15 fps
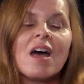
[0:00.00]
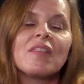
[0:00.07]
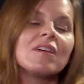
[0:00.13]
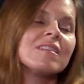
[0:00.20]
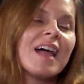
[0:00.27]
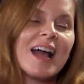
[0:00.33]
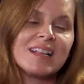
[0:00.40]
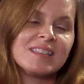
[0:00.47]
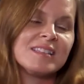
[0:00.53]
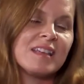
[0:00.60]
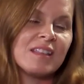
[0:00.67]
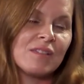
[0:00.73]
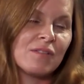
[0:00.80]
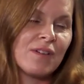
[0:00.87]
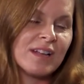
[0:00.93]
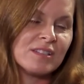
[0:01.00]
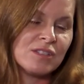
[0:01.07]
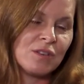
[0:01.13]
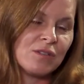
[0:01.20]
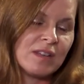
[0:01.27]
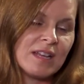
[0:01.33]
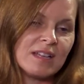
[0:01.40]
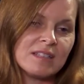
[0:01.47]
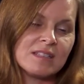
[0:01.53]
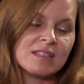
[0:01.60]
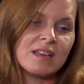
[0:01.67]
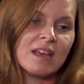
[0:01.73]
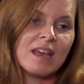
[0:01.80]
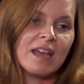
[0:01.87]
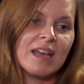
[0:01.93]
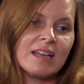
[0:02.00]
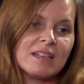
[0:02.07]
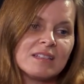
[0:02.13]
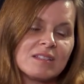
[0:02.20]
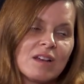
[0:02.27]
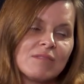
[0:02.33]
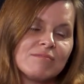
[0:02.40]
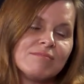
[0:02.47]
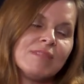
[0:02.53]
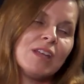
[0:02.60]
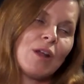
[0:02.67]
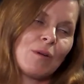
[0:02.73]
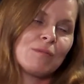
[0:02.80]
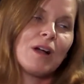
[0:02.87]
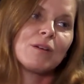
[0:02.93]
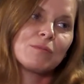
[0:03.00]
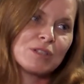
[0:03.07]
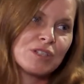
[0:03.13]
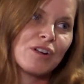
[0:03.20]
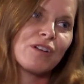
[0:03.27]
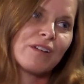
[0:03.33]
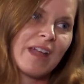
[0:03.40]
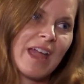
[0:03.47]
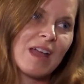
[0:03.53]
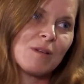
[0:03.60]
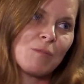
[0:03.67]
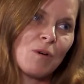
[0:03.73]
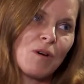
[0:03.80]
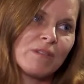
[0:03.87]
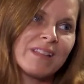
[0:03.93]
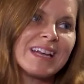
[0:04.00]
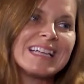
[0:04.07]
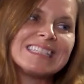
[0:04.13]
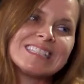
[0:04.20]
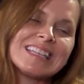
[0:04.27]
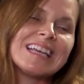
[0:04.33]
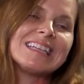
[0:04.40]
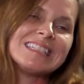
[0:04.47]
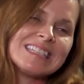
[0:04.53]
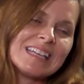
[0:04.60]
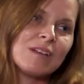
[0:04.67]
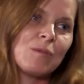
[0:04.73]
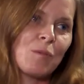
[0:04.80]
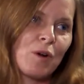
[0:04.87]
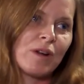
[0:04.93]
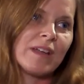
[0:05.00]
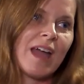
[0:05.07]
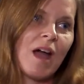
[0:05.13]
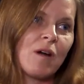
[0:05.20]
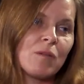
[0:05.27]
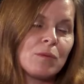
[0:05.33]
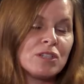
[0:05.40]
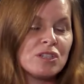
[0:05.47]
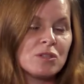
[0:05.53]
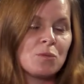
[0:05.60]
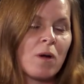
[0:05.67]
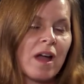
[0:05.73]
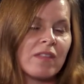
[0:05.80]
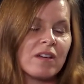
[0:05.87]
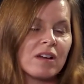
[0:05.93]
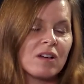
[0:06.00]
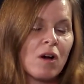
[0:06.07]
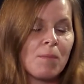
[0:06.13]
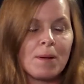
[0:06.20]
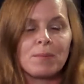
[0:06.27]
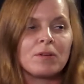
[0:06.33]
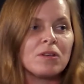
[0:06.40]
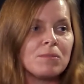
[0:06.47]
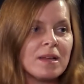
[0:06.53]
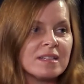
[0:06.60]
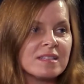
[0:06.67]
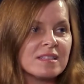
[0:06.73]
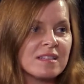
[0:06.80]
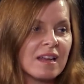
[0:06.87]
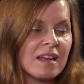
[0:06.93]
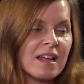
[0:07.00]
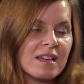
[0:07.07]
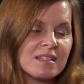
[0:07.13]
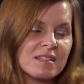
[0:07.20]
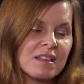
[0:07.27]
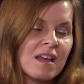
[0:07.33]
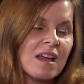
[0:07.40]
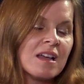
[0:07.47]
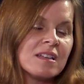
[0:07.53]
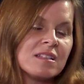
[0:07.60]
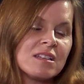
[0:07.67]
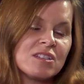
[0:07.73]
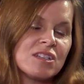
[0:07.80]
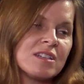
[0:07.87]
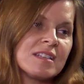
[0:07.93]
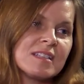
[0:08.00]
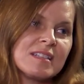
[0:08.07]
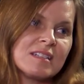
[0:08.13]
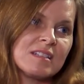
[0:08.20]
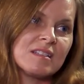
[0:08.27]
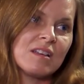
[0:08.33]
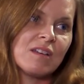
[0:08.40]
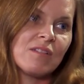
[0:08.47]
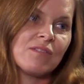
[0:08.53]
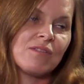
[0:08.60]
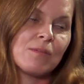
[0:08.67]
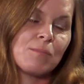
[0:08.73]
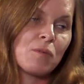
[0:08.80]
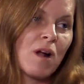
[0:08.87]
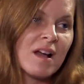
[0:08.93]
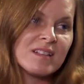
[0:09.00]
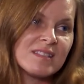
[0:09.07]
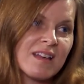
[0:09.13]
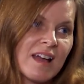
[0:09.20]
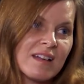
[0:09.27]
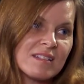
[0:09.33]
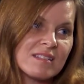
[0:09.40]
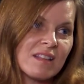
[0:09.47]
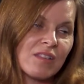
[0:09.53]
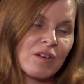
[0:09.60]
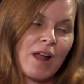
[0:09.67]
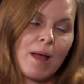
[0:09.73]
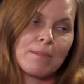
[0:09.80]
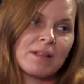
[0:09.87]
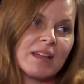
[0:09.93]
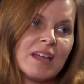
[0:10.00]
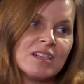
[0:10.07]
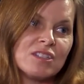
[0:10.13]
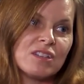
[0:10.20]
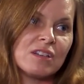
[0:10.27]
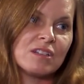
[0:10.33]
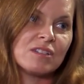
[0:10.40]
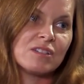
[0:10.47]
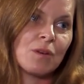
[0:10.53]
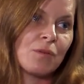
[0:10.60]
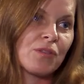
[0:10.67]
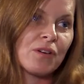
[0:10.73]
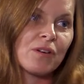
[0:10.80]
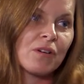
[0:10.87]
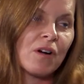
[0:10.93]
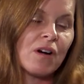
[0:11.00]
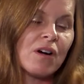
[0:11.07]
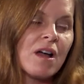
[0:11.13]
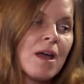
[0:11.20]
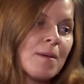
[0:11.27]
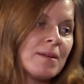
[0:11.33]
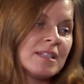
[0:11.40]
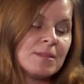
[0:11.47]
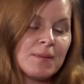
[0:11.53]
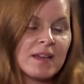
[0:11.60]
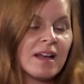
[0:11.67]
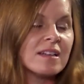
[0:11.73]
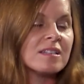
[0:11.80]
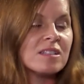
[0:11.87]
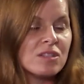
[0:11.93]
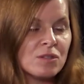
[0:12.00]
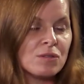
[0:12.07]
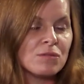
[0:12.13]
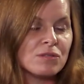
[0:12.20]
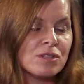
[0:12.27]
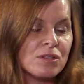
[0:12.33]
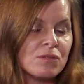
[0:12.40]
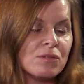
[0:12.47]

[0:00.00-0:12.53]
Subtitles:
the last thing the rescue needs is, a returned animal, that it didn't work out, which is why the Culpeper Humane Society has such an extensive process and their application is so thorough. It's because to